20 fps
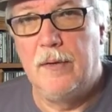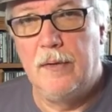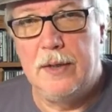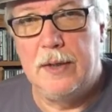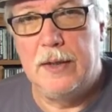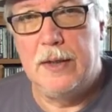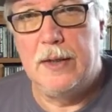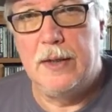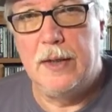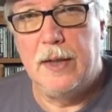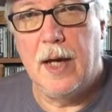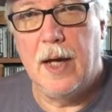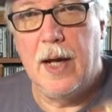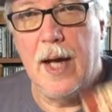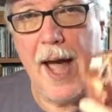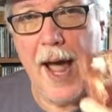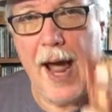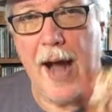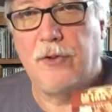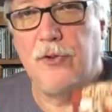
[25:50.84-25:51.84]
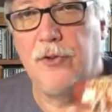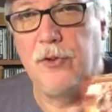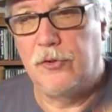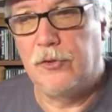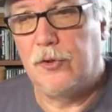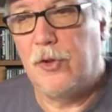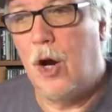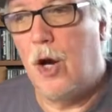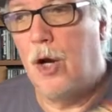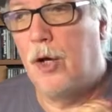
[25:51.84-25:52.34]
the Axis
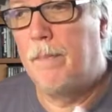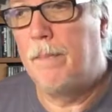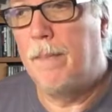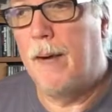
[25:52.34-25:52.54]
card